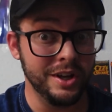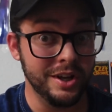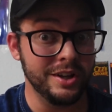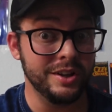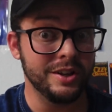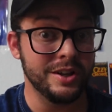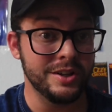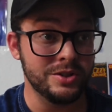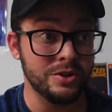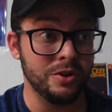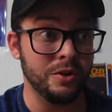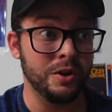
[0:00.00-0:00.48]

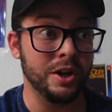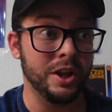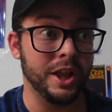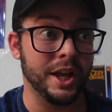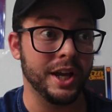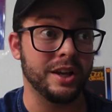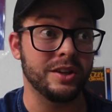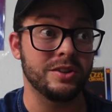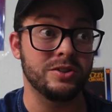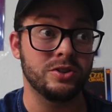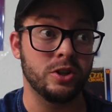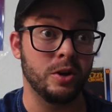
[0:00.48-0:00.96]
There's only
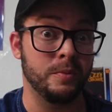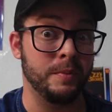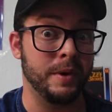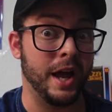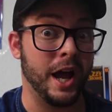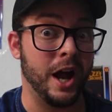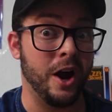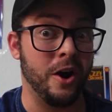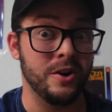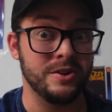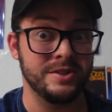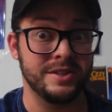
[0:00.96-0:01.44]
like so many
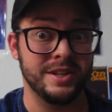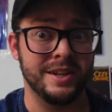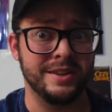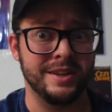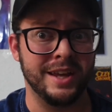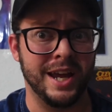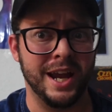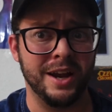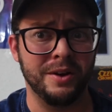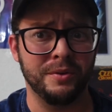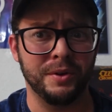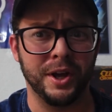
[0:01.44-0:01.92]
hours in a
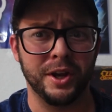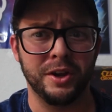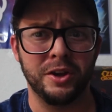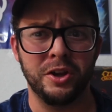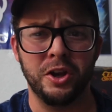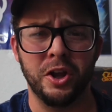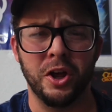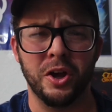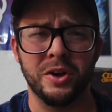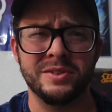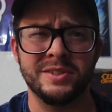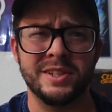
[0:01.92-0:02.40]
day. Like, you
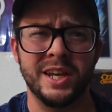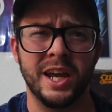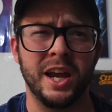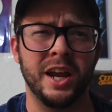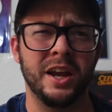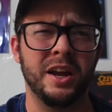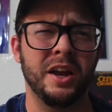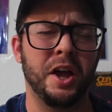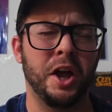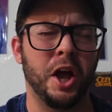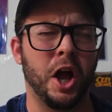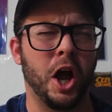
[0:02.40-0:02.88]
know,
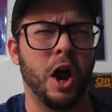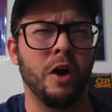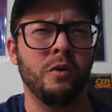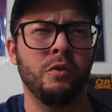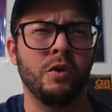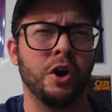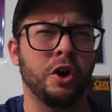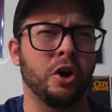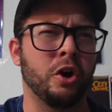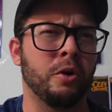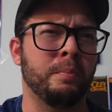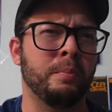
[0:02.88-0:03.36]
say a
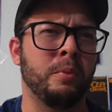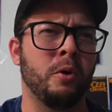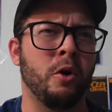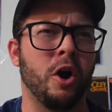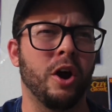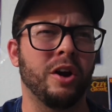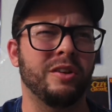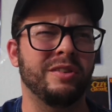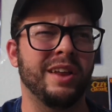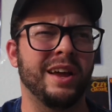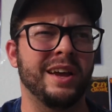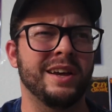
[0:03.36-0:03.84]
regular
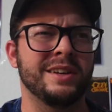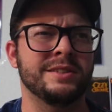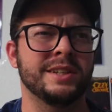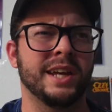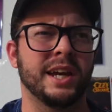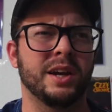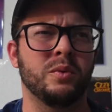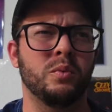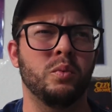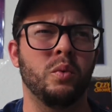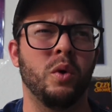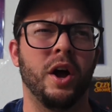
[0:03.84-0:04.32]
park day is
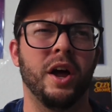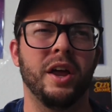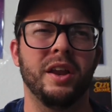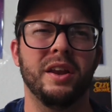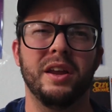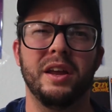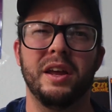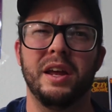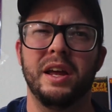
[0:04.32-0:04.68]
like what,